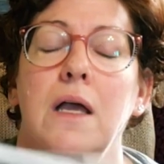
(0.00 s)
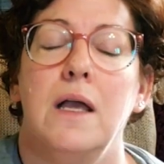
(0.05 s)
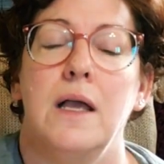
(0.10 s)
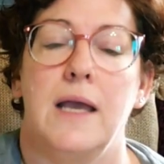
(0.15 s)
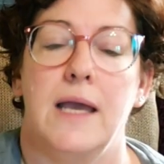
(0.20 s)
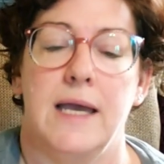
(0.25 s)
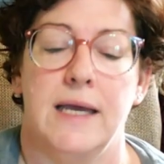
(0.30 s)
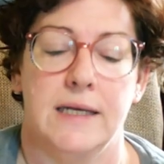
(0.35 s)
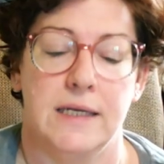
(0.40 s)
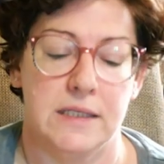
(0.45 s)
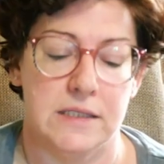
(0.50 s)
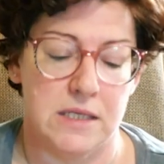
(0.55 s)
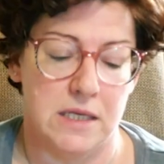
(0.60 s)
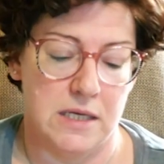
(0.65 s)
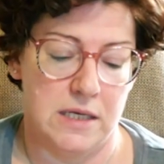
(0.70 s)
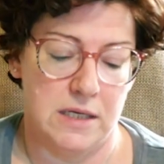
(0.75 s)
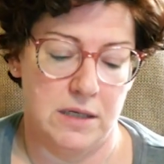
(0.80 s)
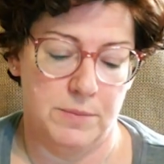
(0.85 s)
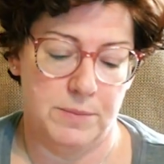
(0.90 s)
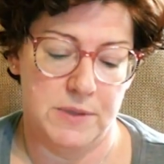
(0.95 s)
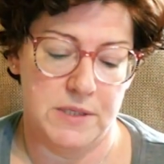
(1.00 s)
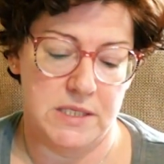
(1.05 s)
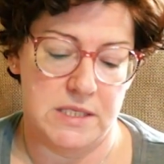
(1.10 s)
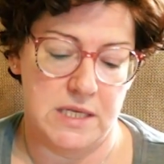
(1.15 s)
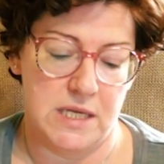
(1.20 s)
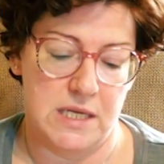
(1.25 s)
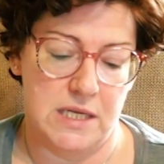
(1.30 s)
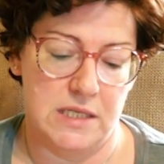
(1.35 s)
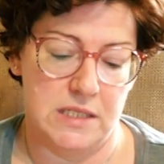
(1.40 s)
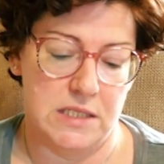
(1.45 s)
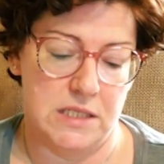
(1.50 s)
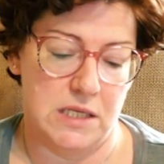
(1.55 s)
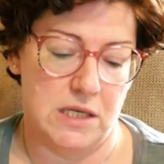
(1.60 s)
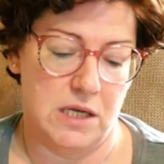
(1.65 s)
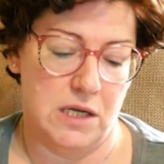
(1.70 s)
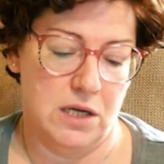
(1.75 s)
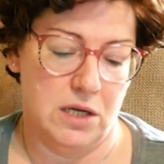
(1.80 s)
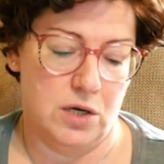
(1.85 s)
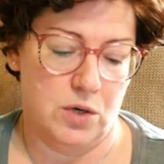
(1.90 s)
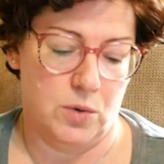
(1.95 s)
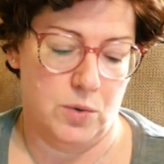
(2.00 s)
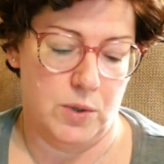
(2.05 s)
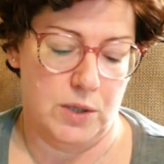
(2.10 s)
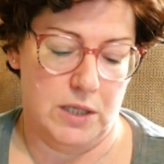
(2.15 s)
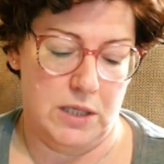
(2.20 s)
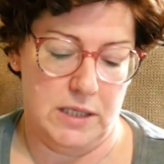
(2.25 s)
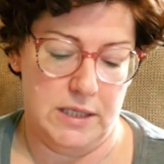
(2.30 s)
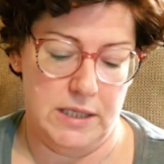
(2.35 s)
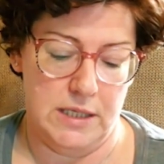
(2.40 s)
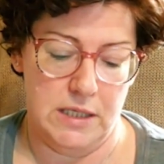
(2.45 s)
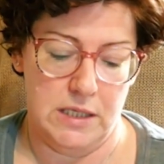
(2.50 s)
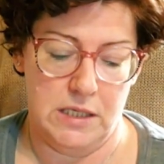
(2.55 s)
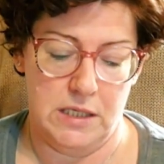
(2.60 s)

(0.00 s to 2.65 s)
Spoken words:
And it's 100% acrylic.